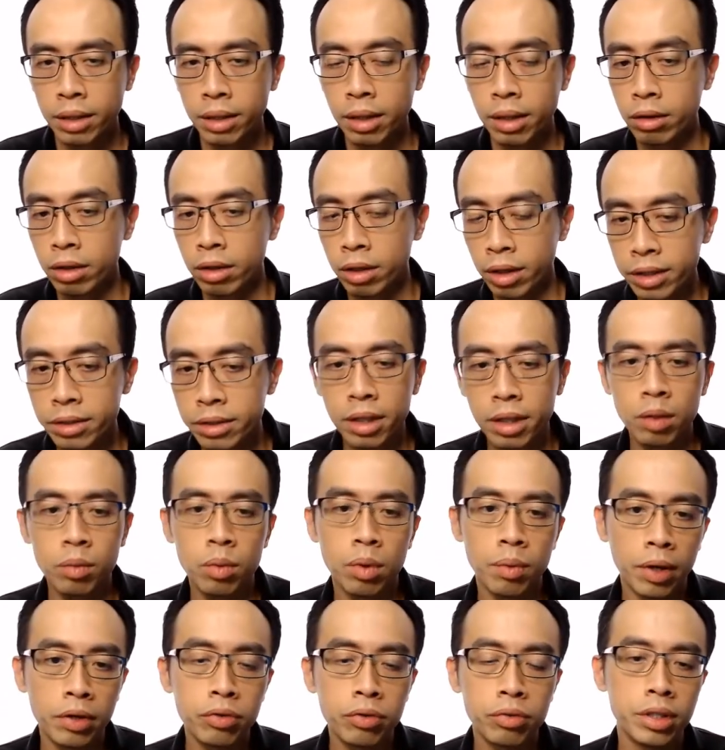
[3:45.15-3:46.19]
Now the next thing we
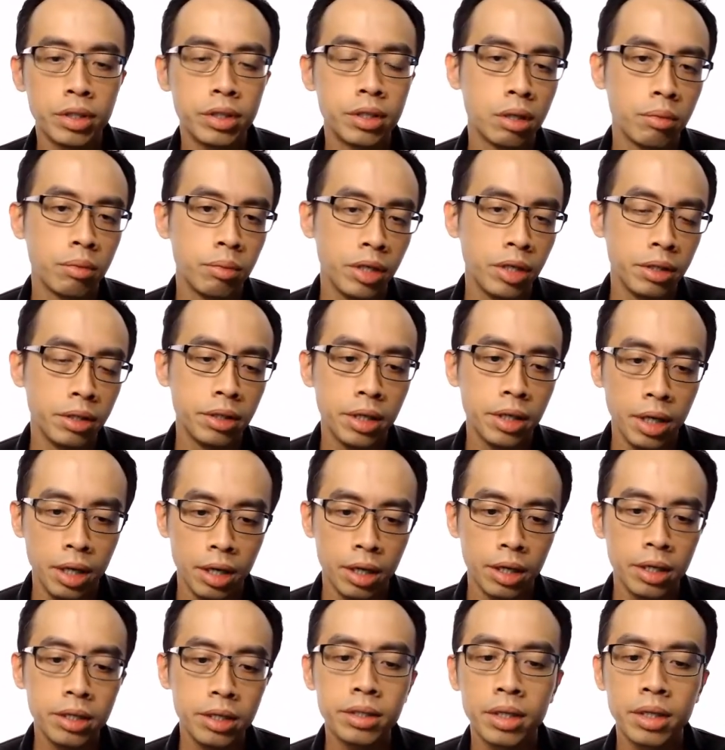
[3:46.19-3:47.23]
want to determine
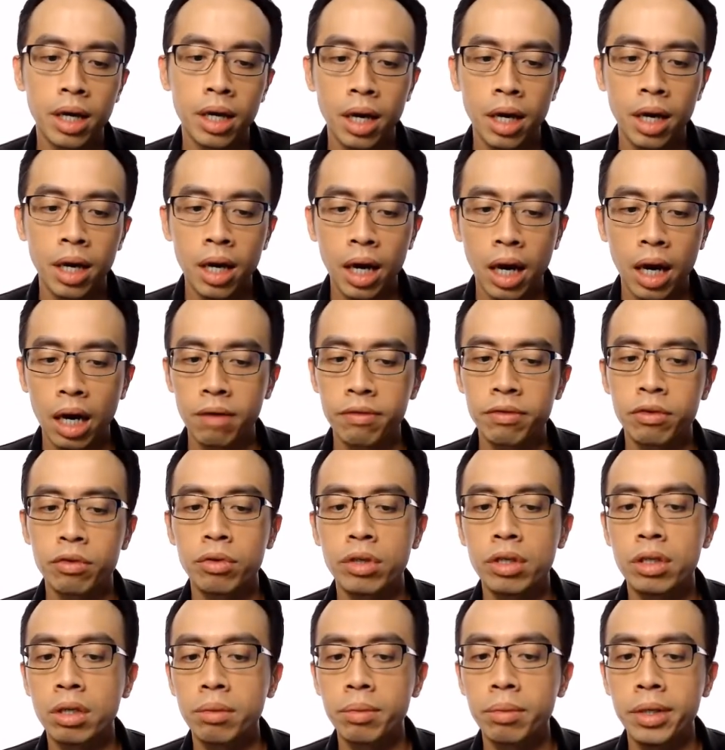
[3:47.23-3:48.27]
is, I have to
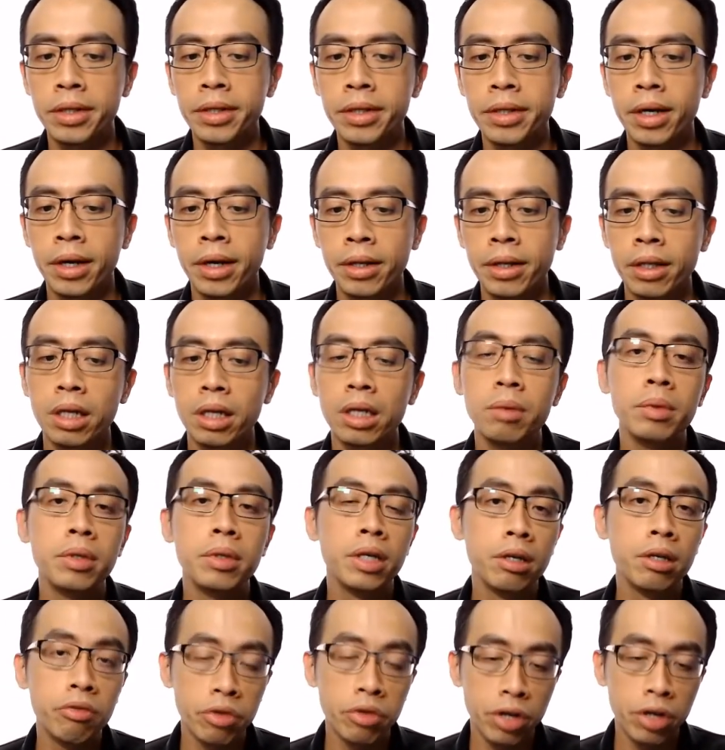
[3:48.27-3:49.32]
determine the
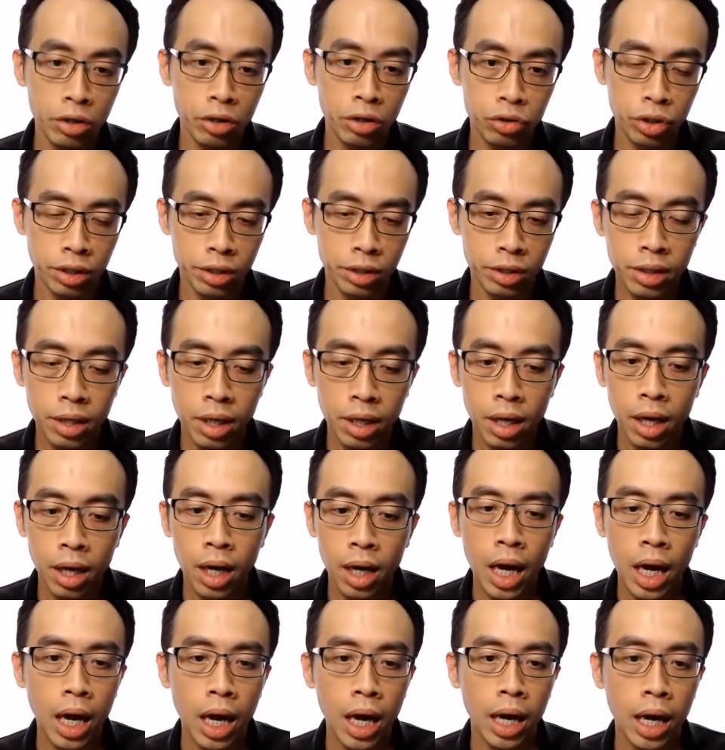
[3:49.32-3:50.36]
limiting reagent
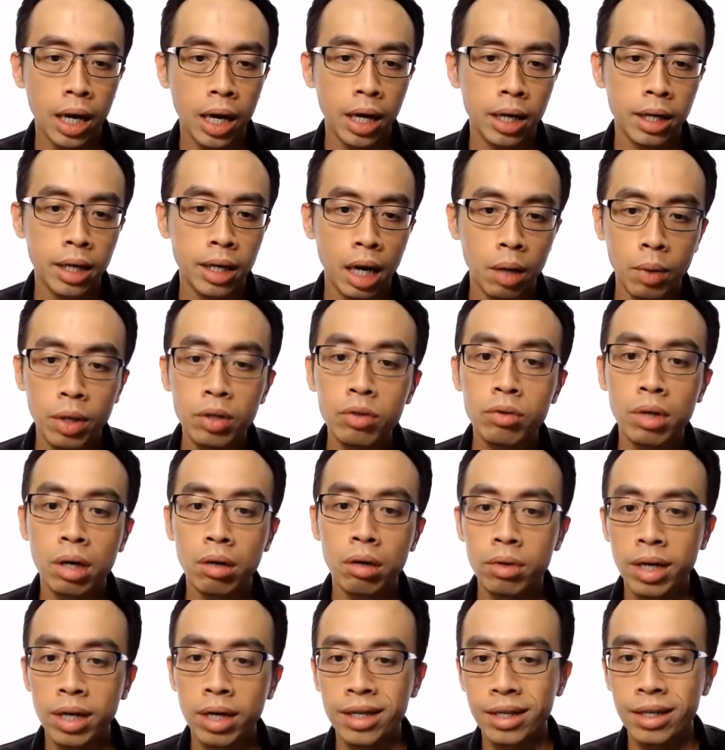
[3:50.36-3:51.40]
and I want to
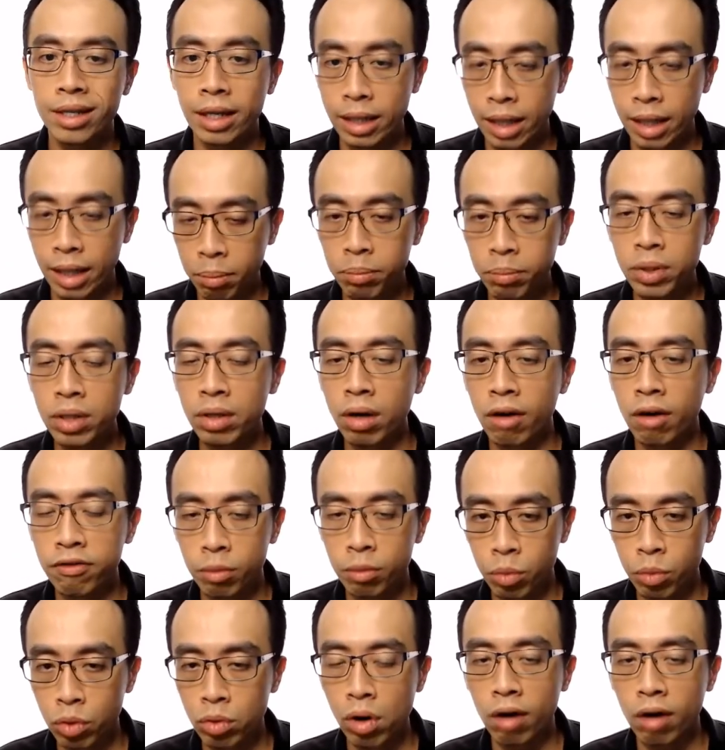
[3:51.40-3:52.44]
calculate the number of
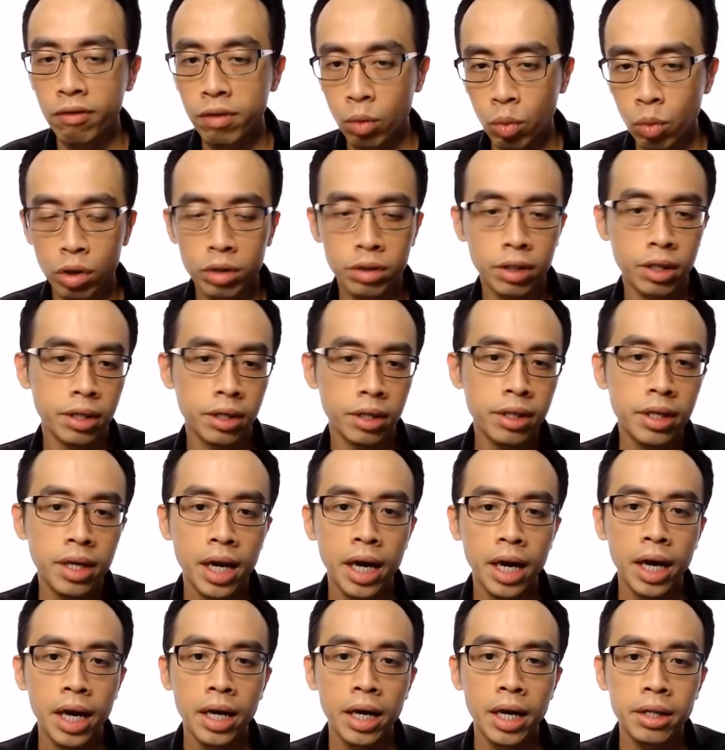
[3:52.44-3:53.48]
mole of water
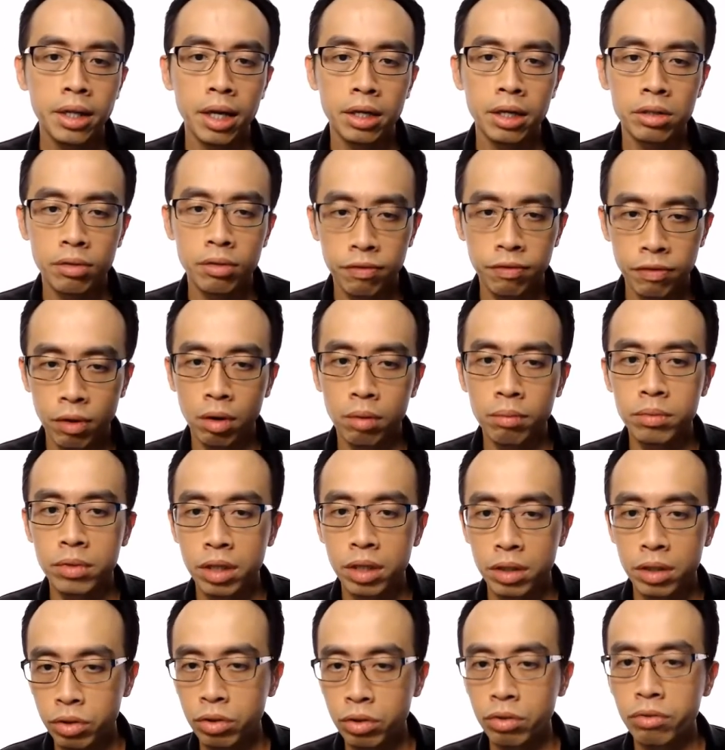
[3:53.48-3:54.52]
that is formed
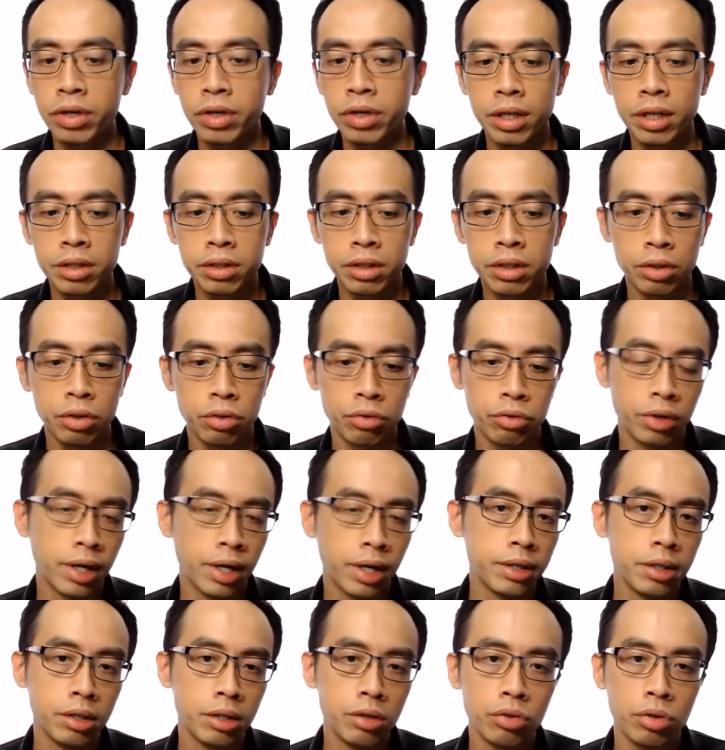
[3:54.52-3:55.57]
during this
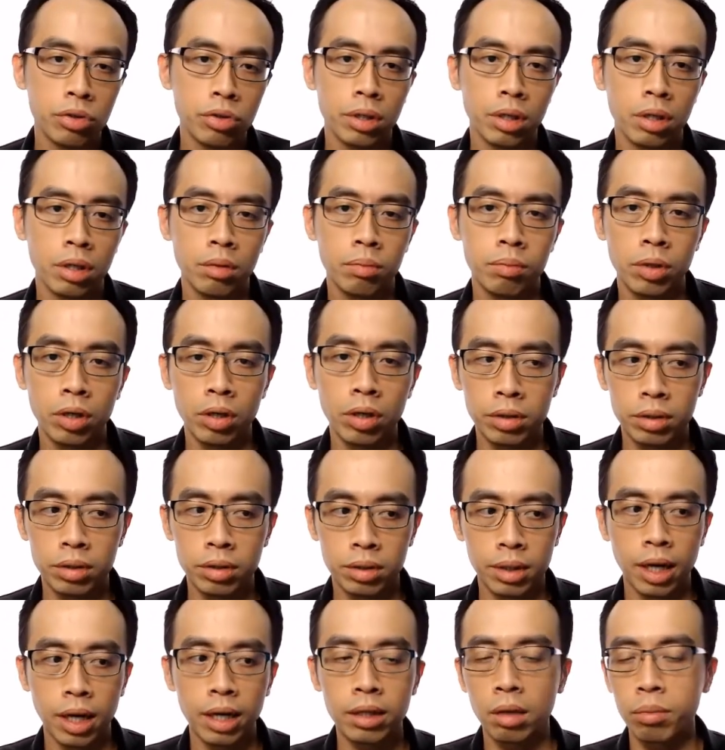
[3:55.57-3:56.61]
neutralization.
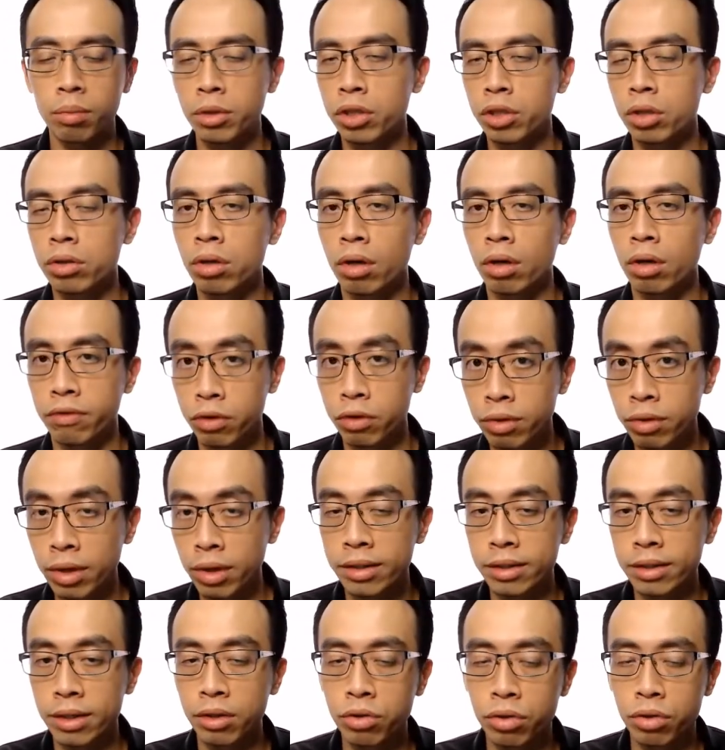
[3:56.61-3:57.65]
Because enthalpy change of
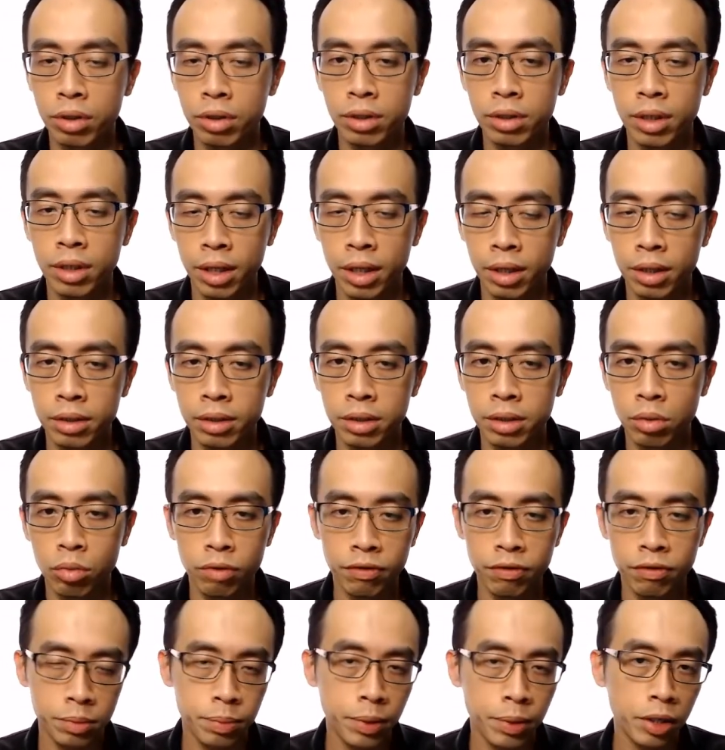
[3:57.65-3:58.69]
neutralization is
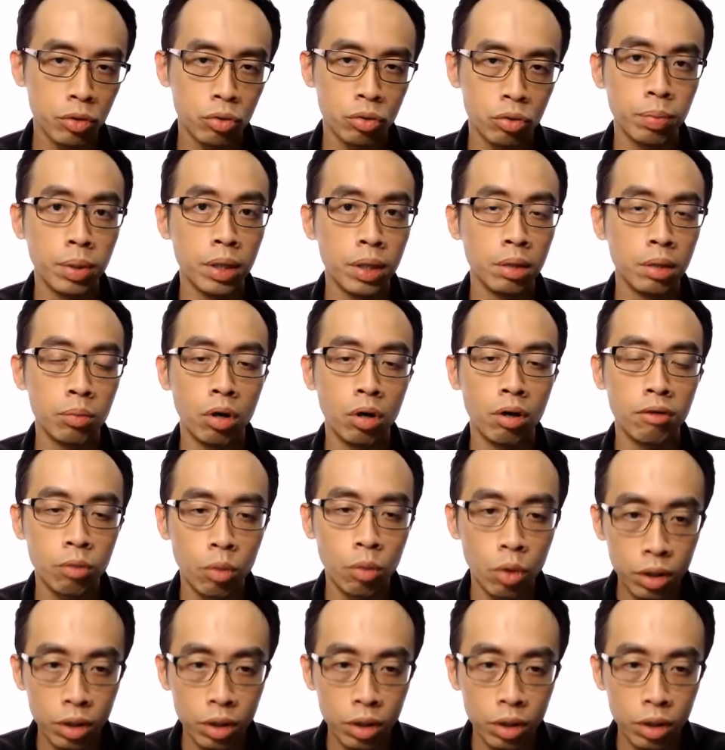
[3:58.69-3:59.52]
with respect to per mole of